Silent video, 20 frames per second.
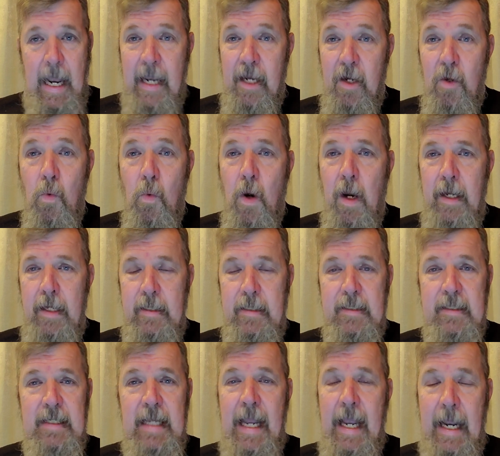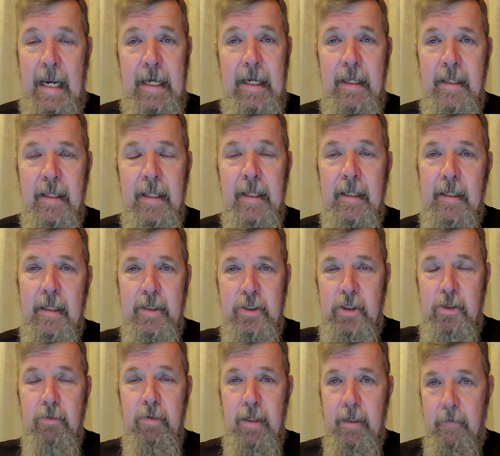egg whites, anything that
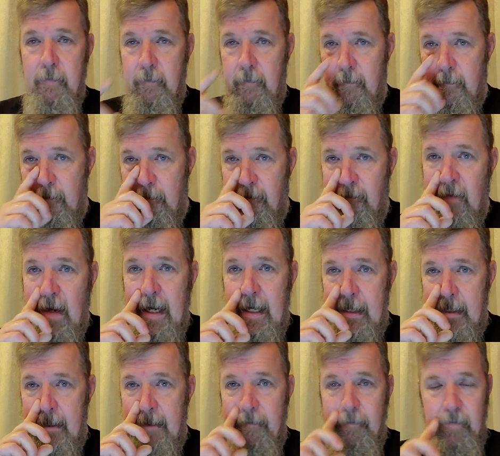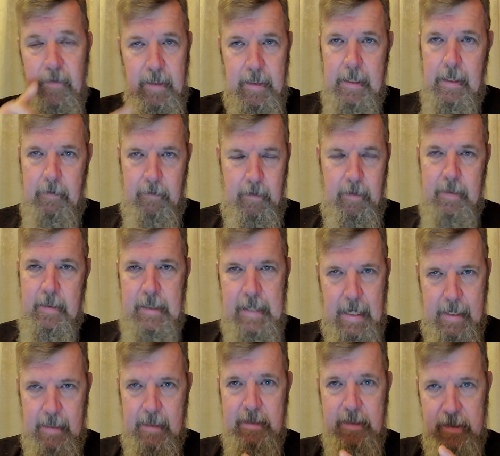you can find that
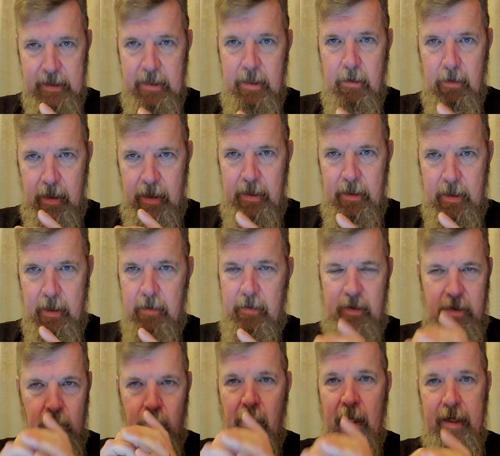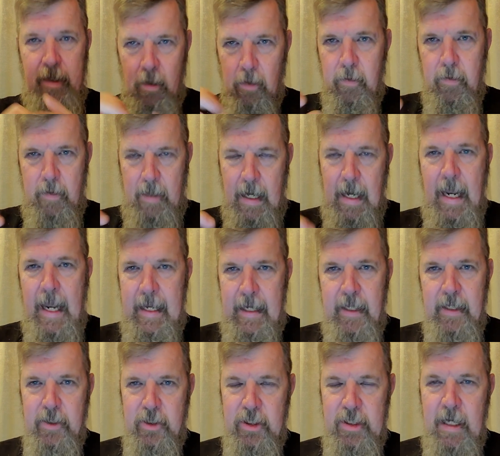not necessarily the regular egg
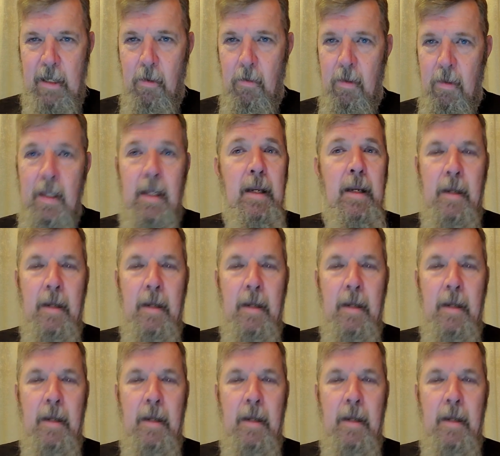in a shell.